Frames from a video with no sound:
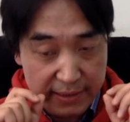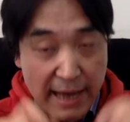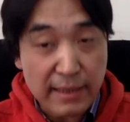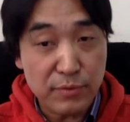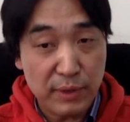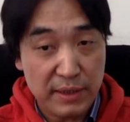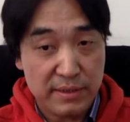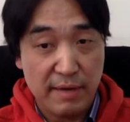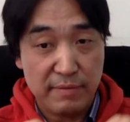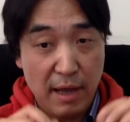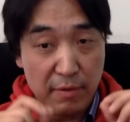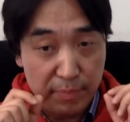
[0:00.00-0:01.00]
second release
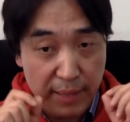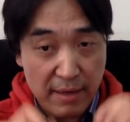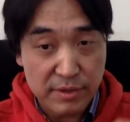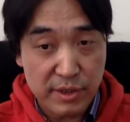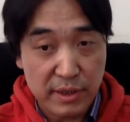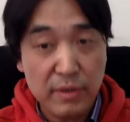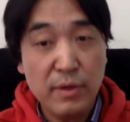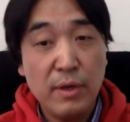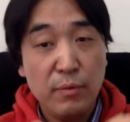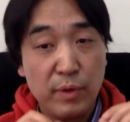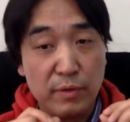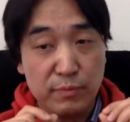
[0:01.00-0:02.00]
of our blockchain,
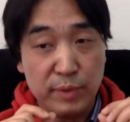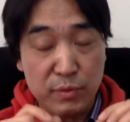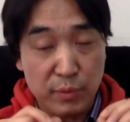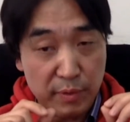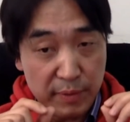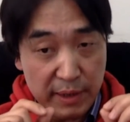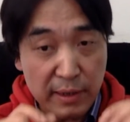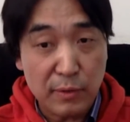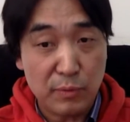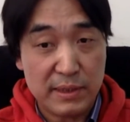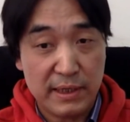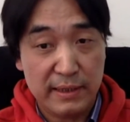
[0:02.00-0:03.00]
which will
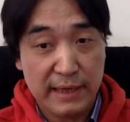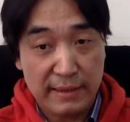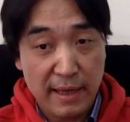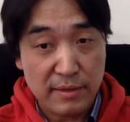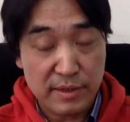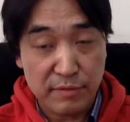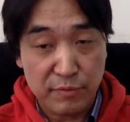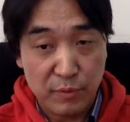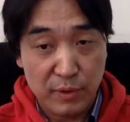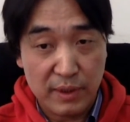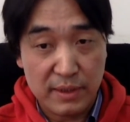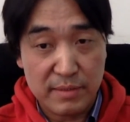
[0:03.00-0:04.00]
include the technology
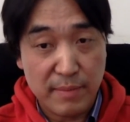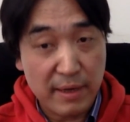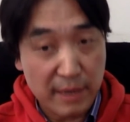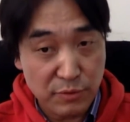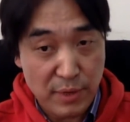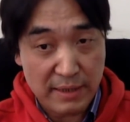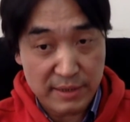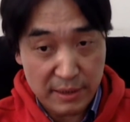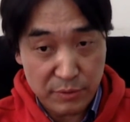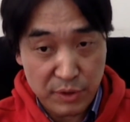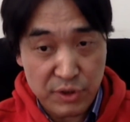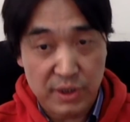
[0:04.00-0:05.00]
for smart contract
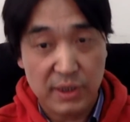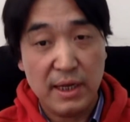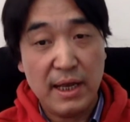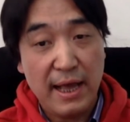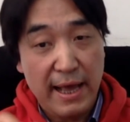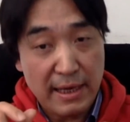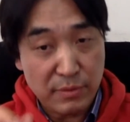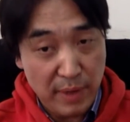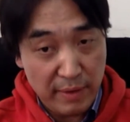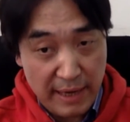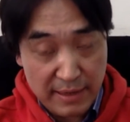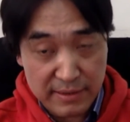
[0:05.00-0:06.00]
generation as
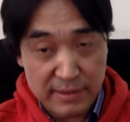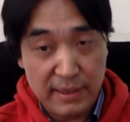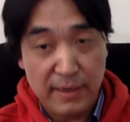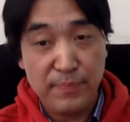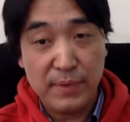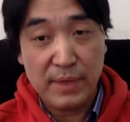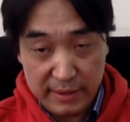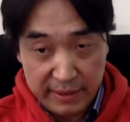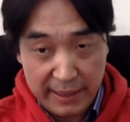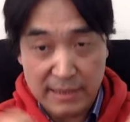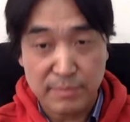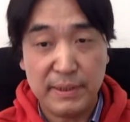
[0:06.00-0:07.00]
well as
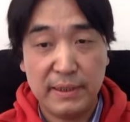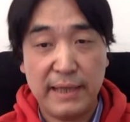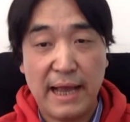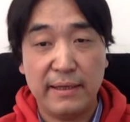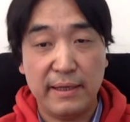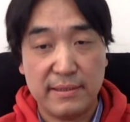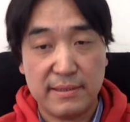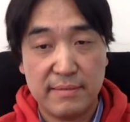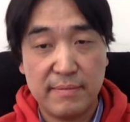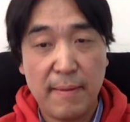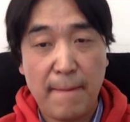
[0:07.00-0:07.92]
enhancement techniques.